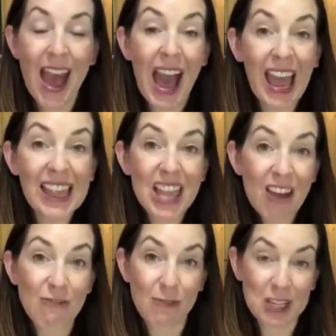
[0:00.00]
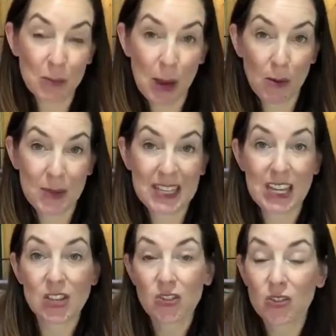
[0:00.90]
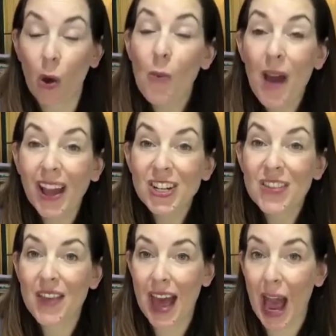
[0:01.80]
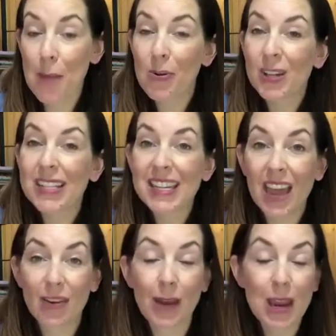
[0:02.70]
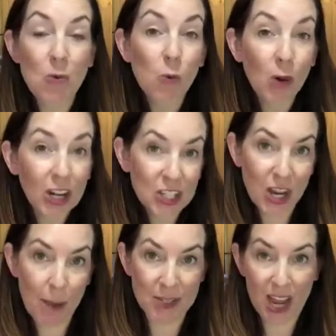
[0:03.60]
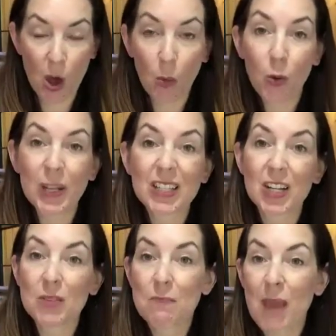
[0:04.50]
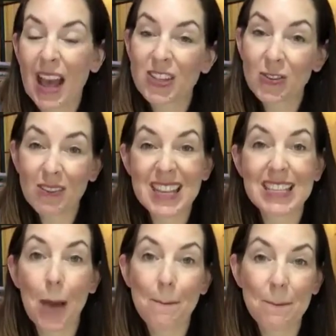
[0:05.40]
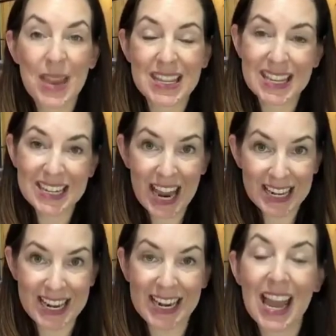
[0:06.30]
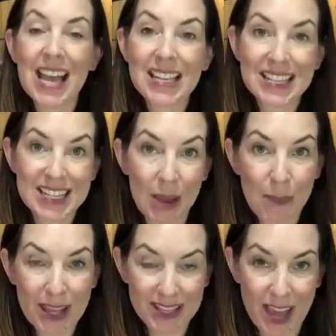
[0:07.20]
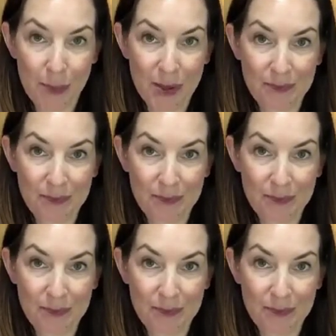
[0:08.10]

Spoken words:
I love freezer paper piecing so much that I put together a workshop to help quilters master this amazing technique step by step.